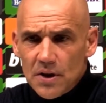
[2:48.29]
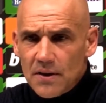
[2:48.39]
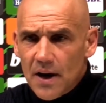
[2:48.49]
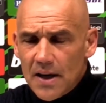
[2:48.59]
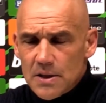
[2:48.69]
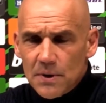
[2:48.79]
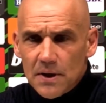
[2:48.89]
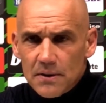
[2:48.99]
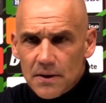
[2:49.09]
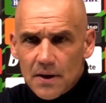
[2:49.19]
and the
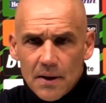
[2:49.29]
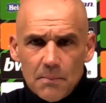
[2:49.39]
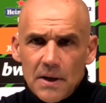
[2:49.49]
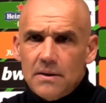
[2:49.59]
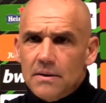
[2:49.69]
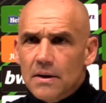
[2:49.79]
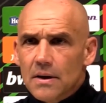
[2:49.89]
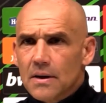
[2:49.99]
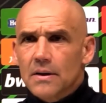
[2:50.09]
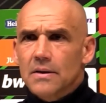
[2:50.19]
linesman uh, made
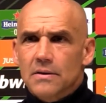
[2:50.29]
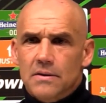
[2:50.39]
uh,